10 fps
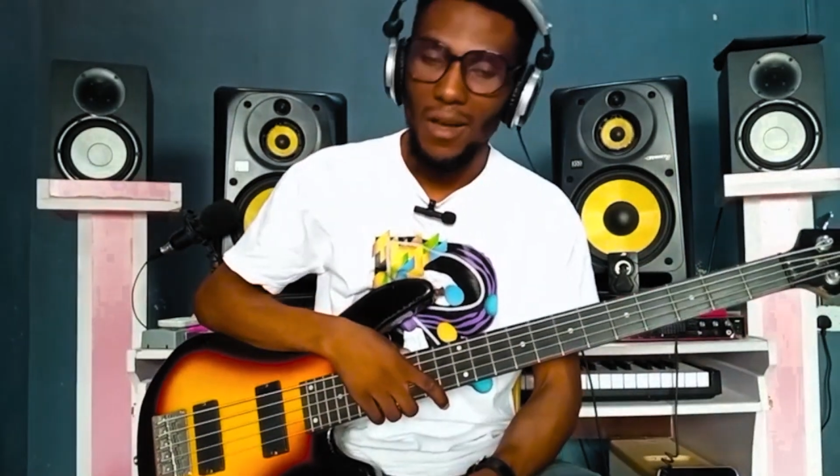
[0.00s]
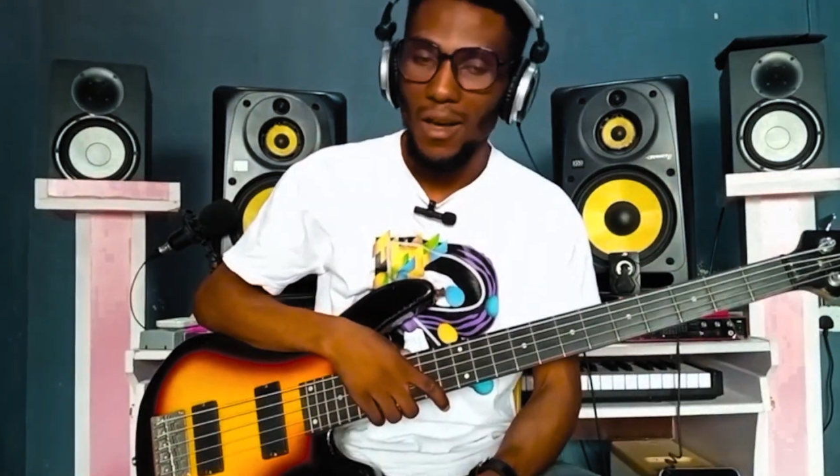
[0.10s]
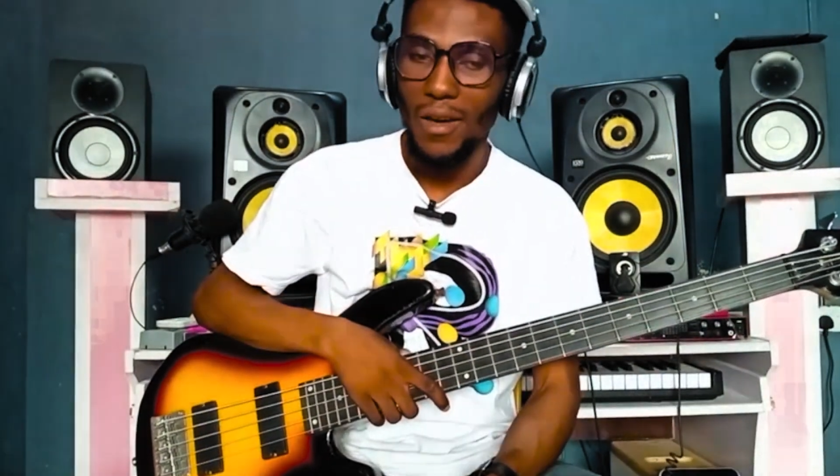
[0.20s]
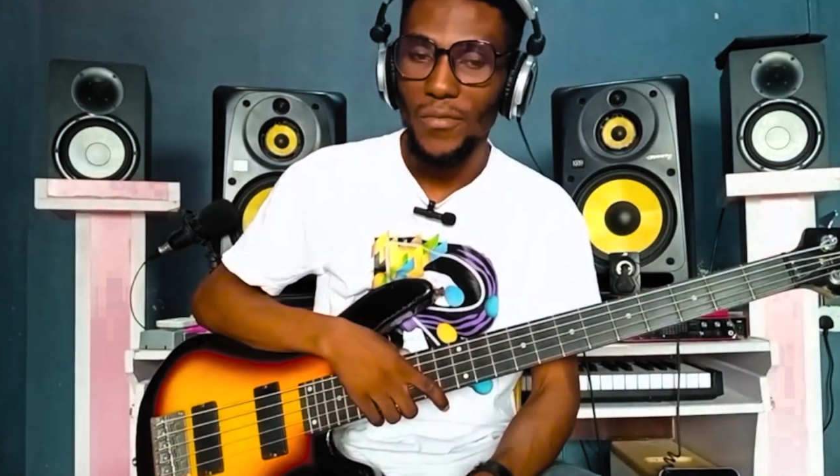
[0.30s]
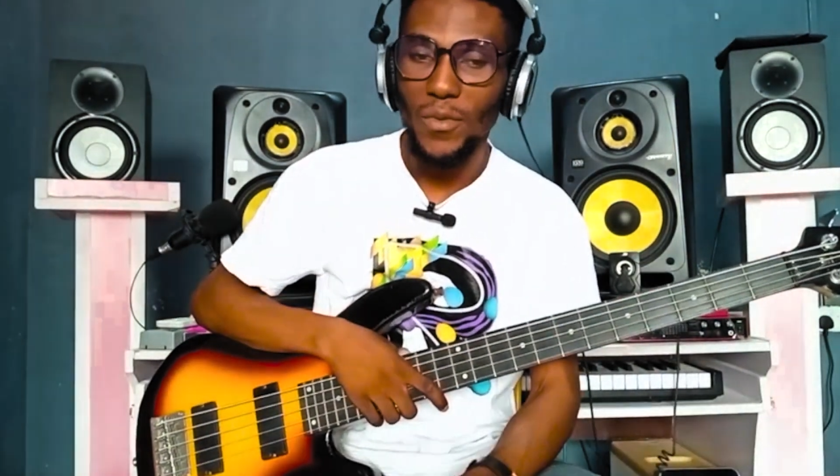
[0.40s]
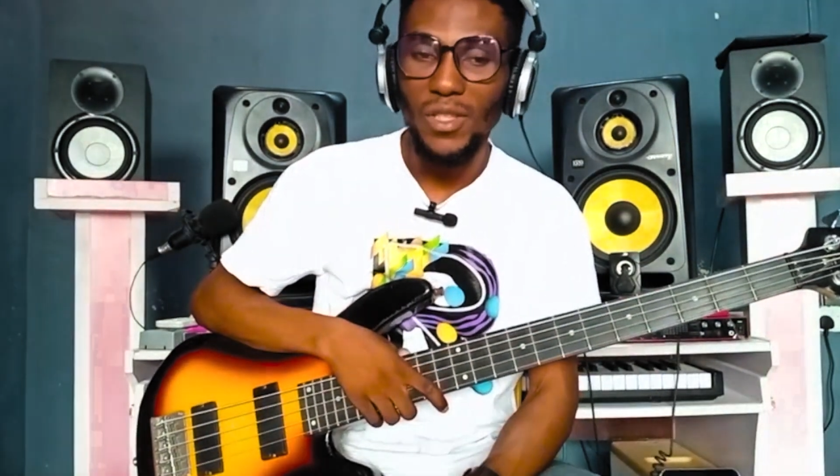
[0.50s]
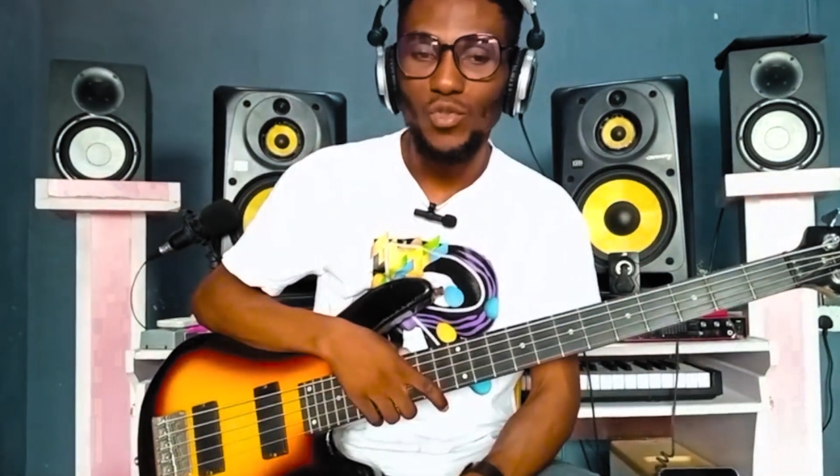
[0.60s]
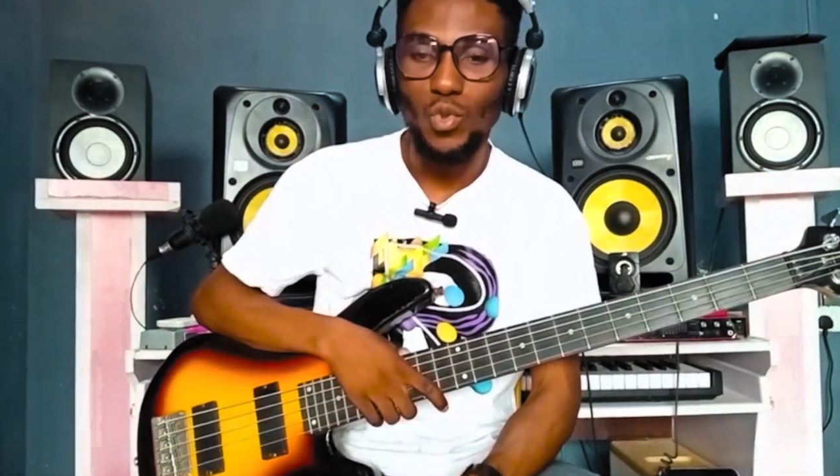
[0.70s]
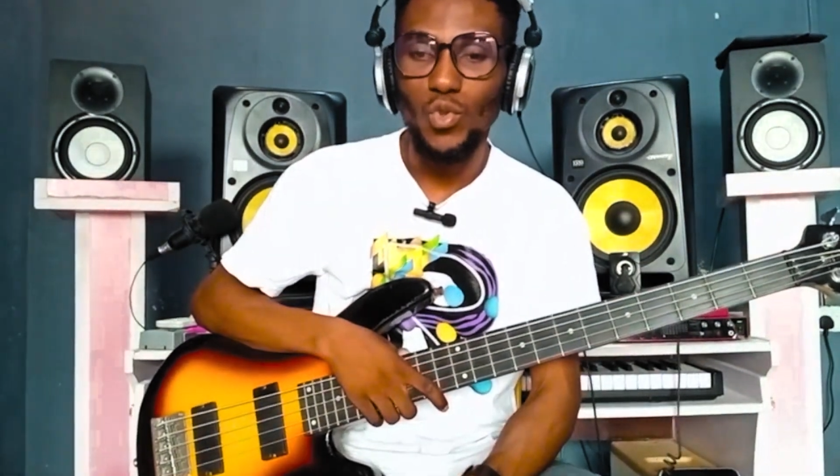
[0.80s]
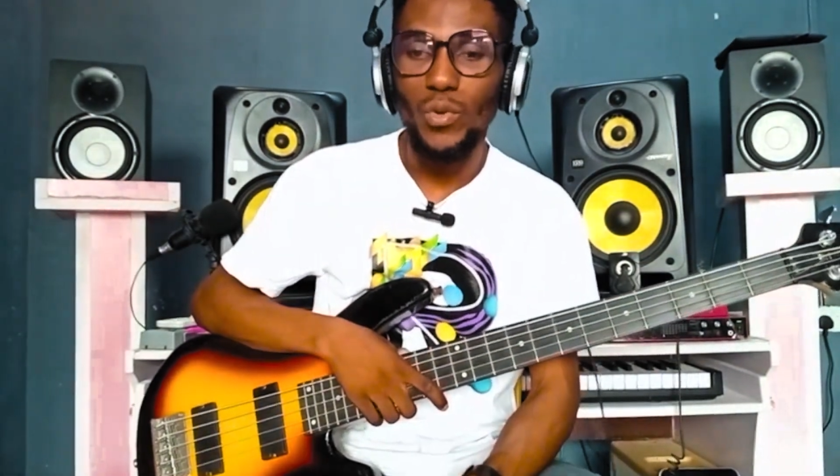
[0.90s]
from this
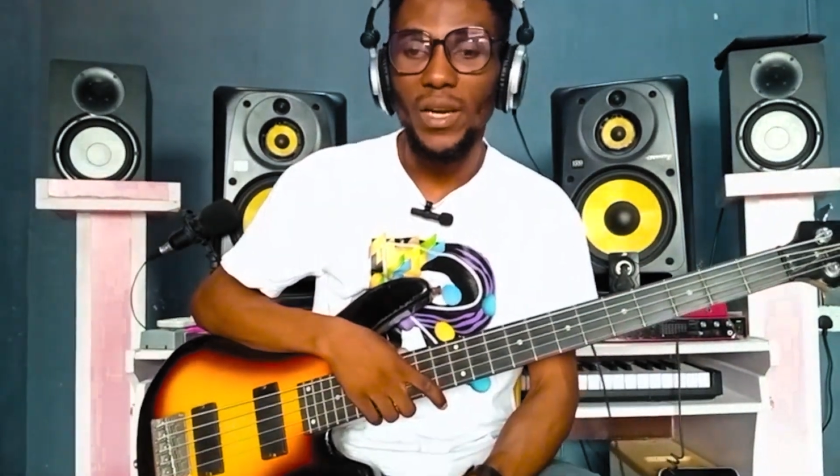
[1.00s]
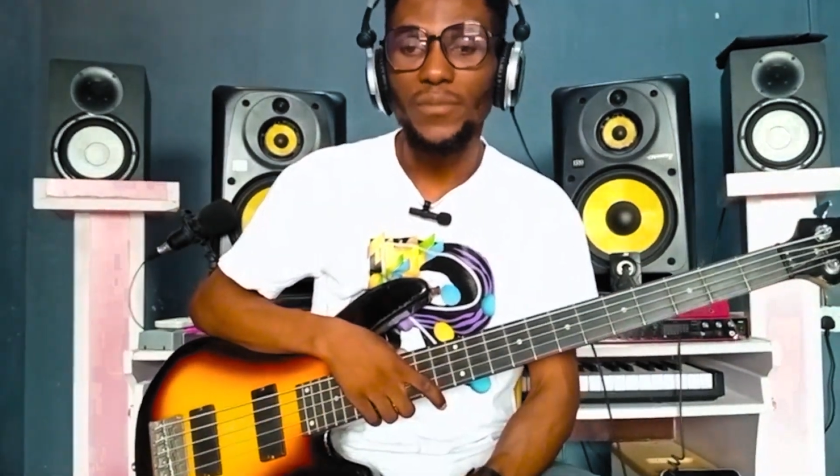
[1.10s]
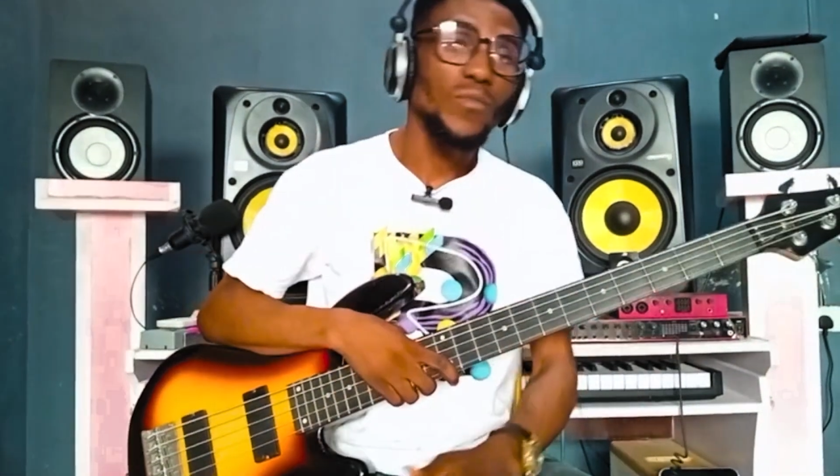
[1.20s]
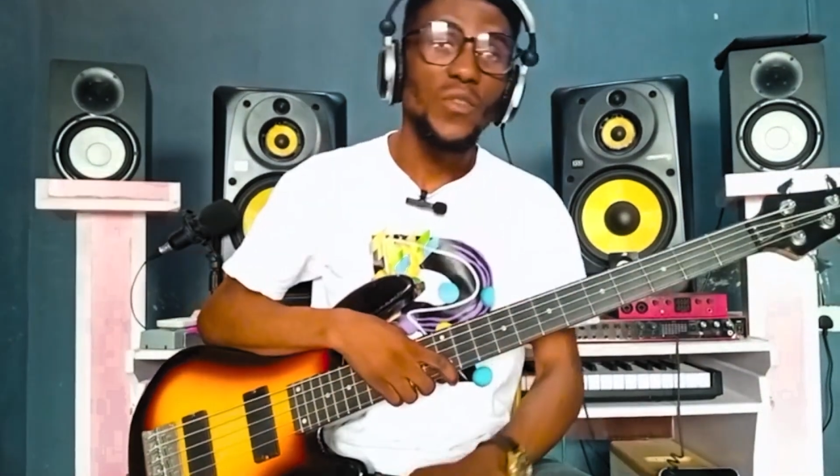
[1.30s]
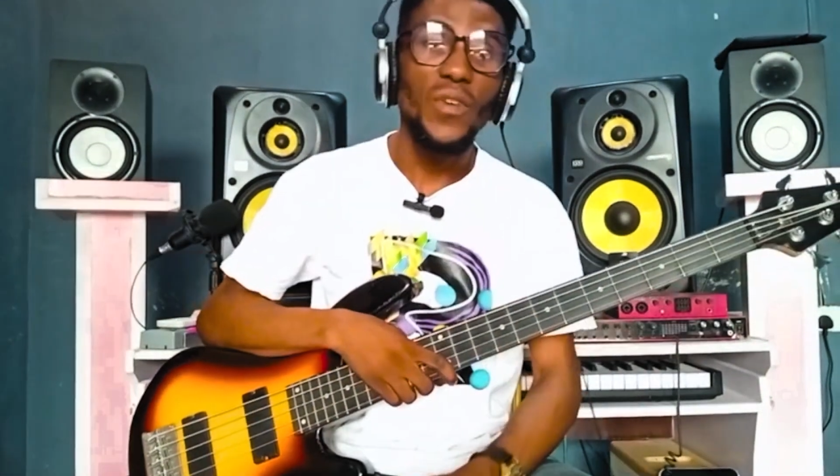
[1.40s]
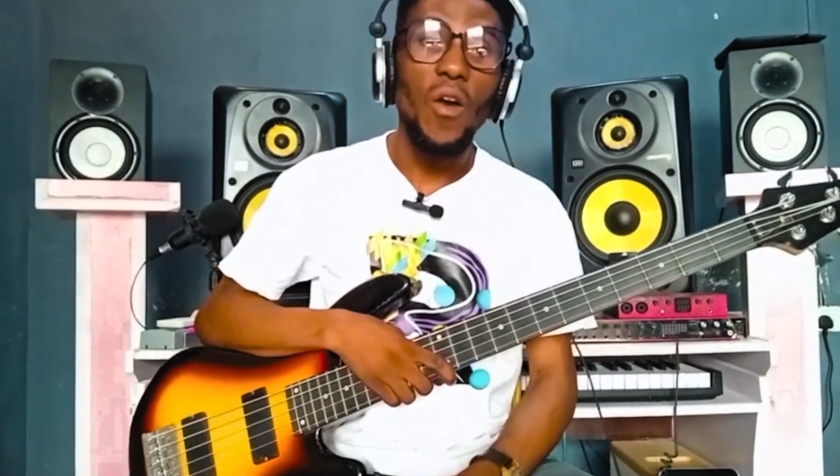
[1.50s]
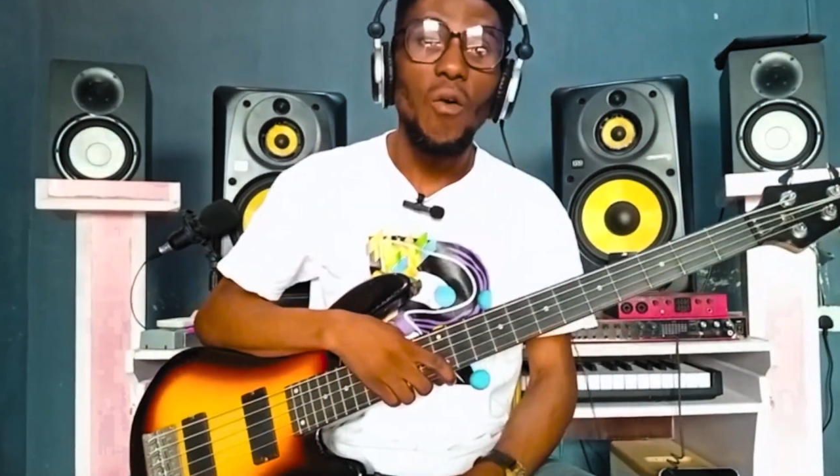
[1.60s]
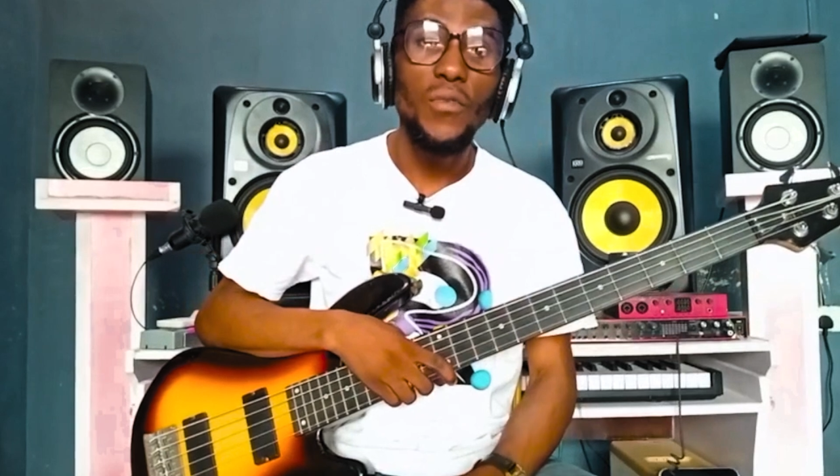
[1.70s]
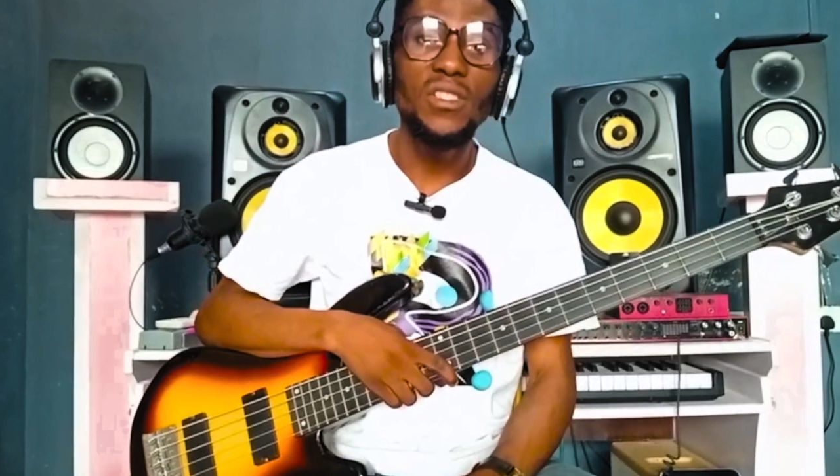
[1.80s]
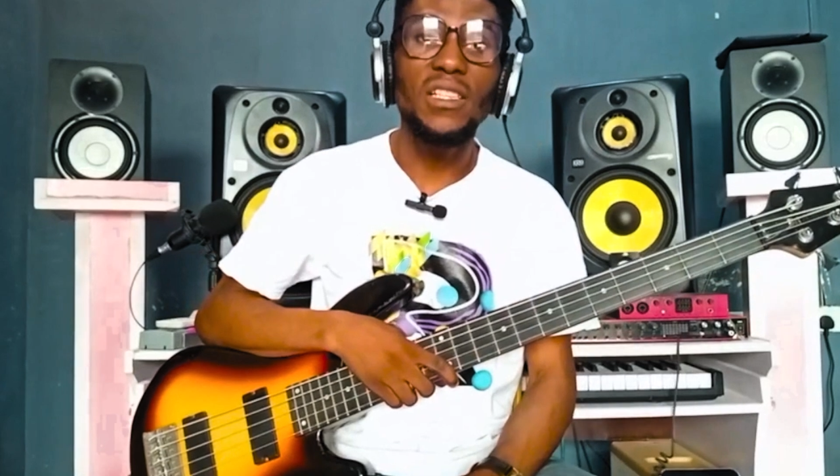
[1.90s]
tutorial. If you are confused
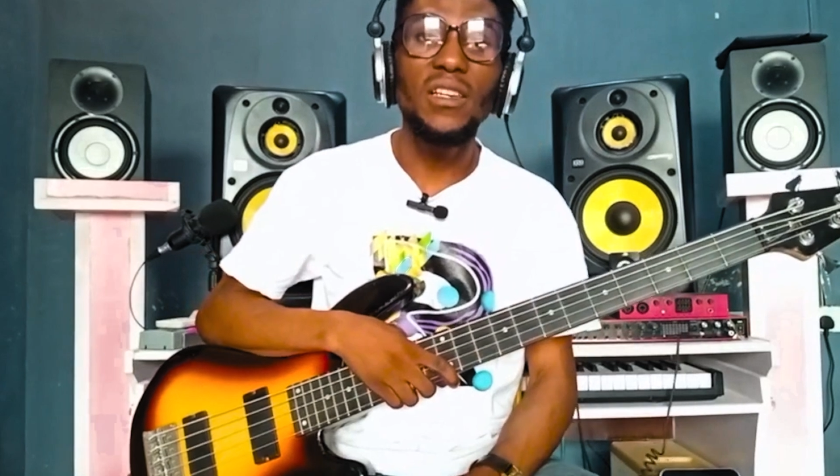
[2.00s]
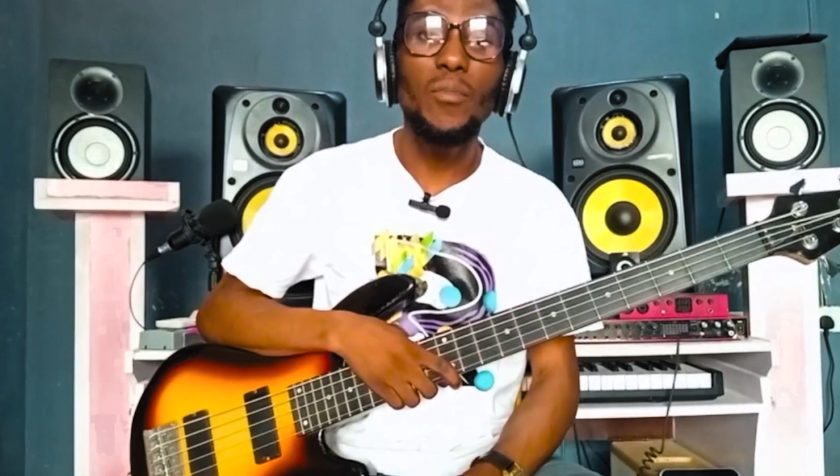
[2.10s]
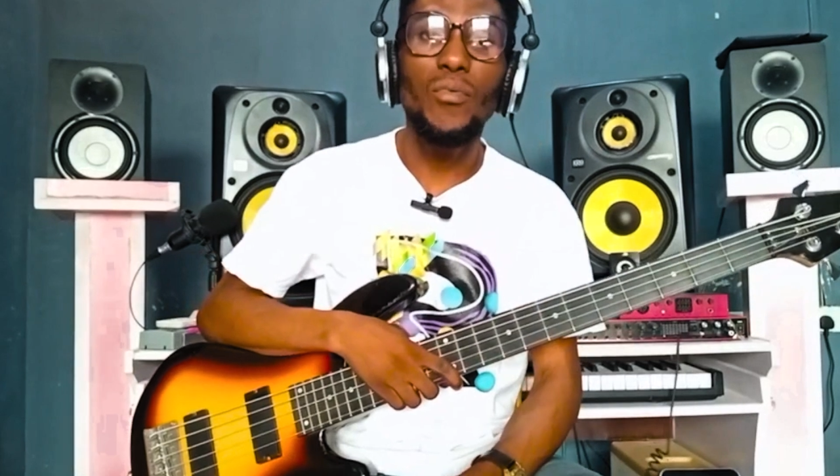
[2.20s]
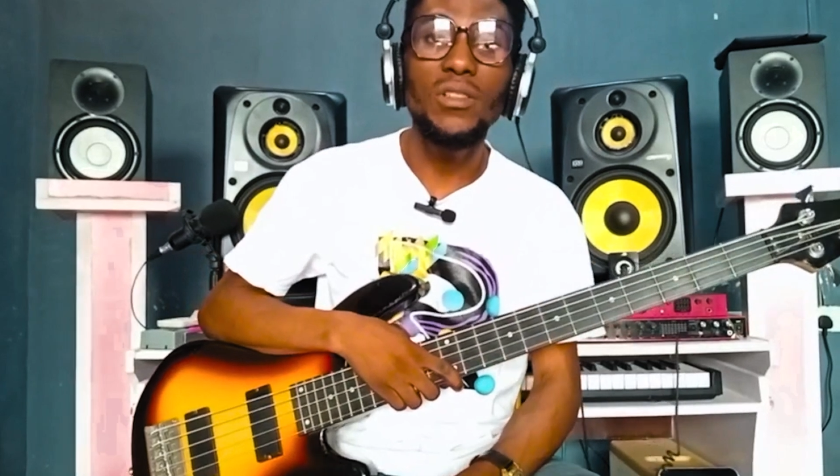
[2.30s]
at any point,